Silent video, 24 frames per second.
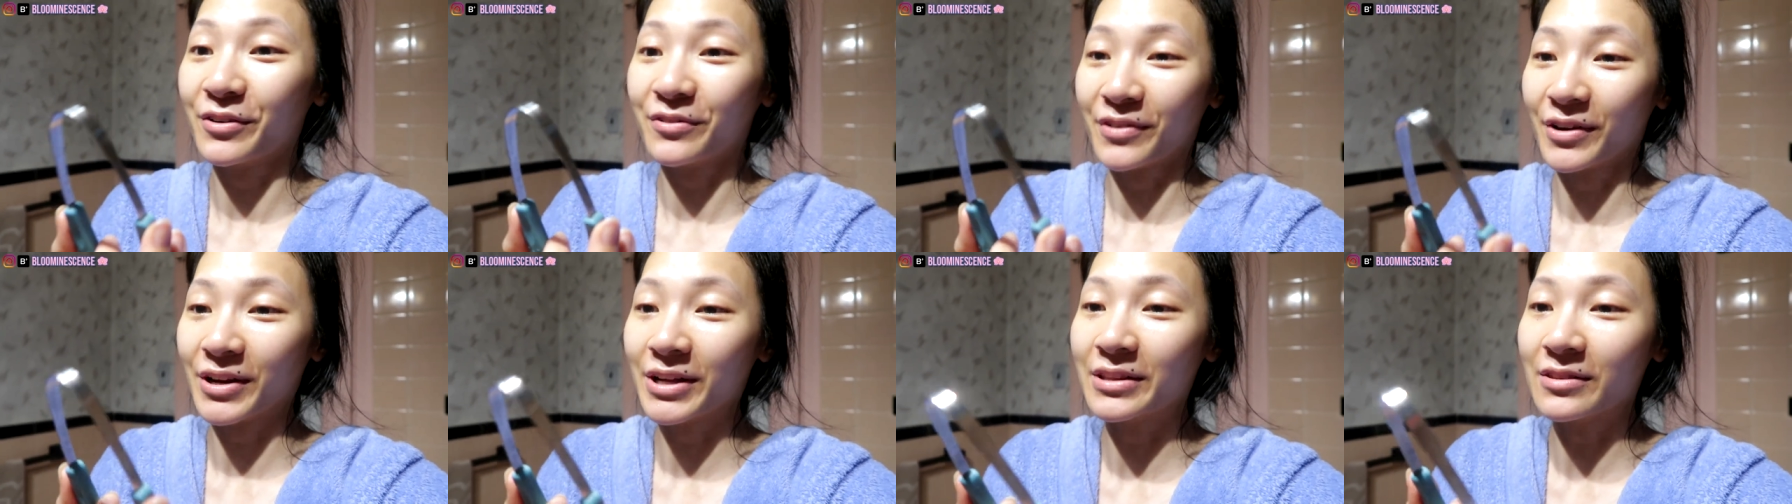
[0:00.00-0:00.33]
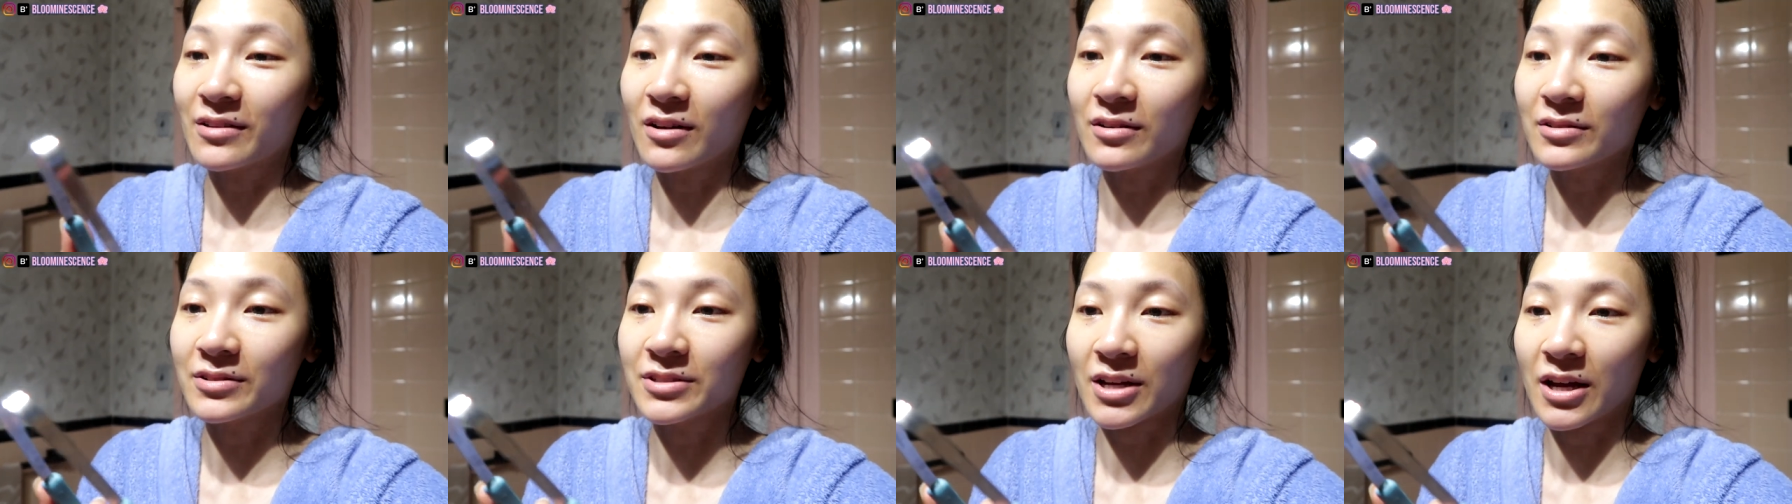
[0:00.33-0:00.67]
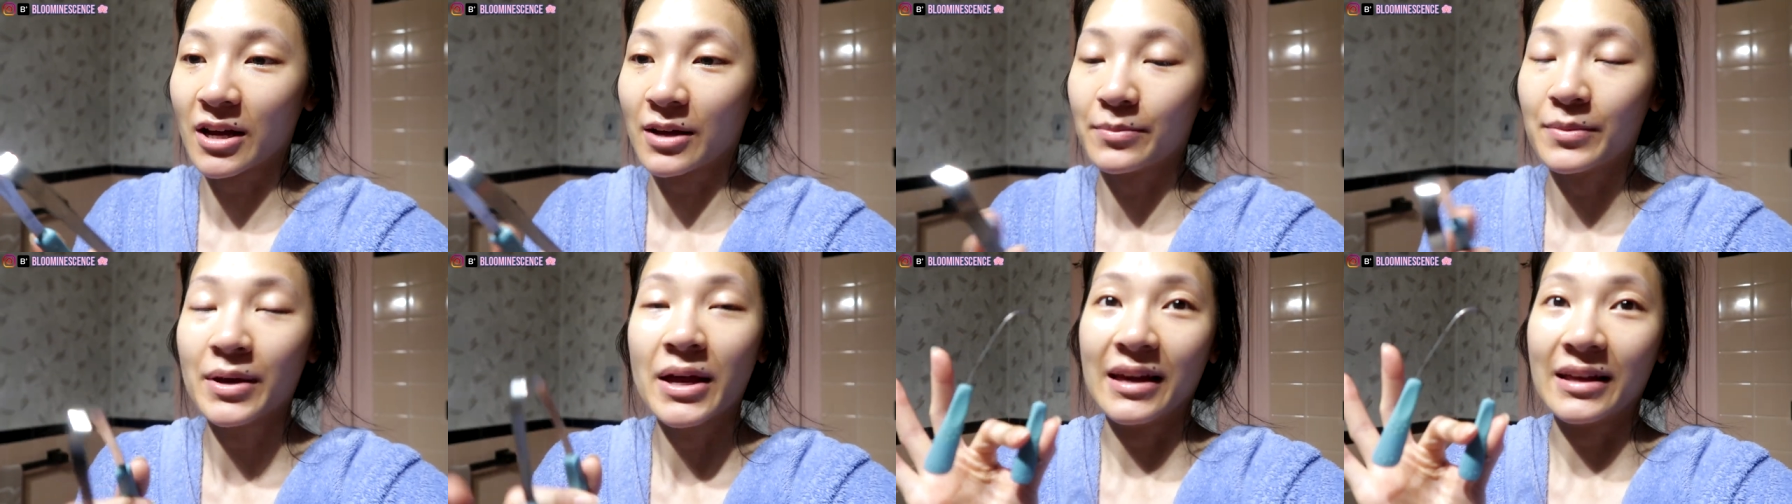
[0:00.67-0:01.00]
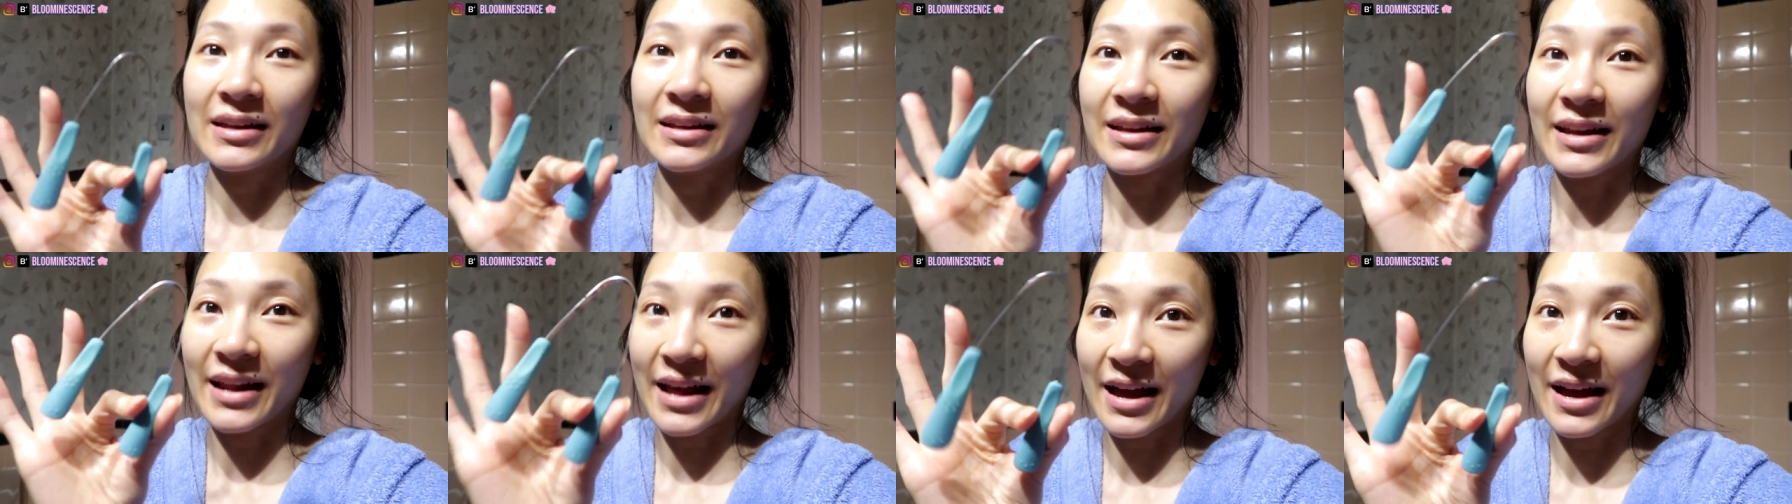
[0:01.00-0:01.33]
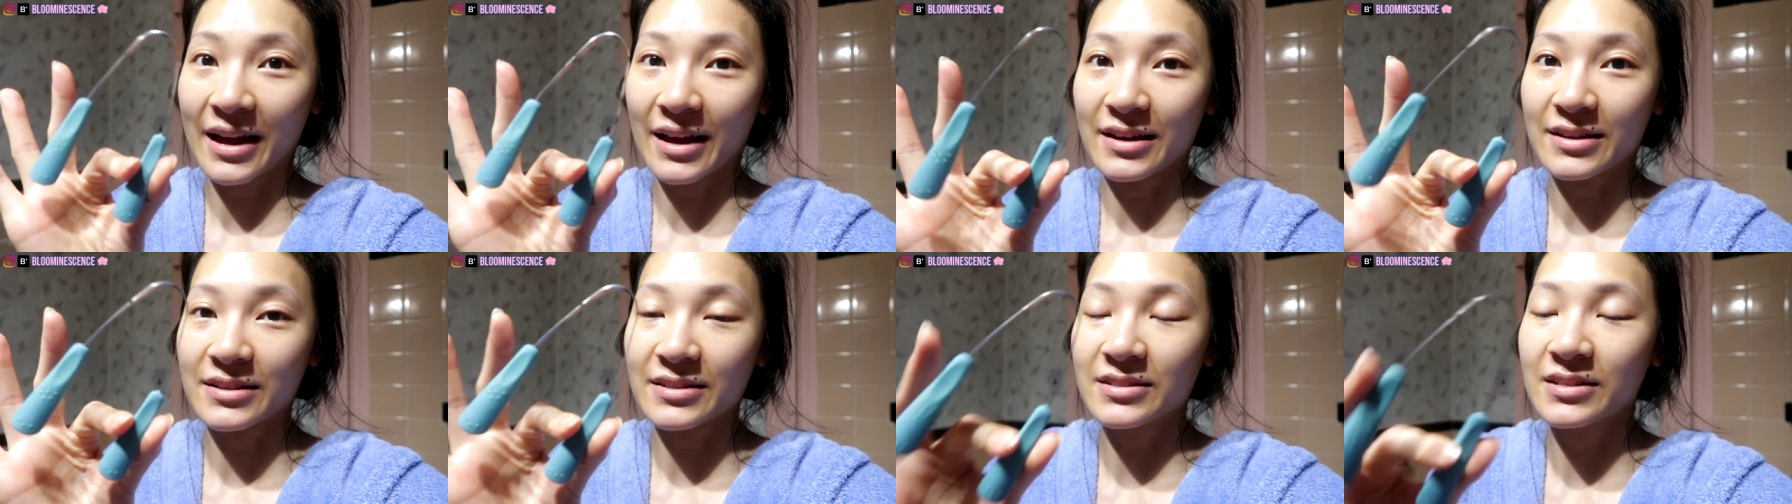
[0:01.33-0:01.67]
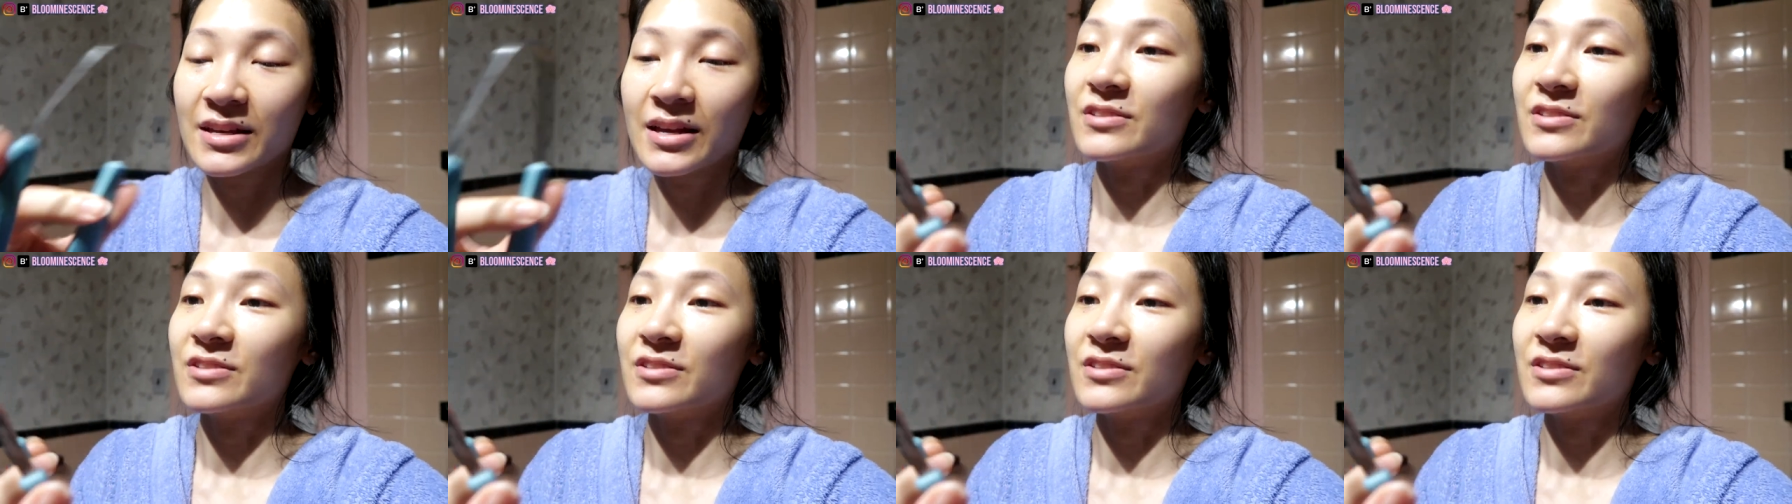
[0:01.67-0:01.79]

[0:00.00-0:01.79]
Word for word: very long time and it has.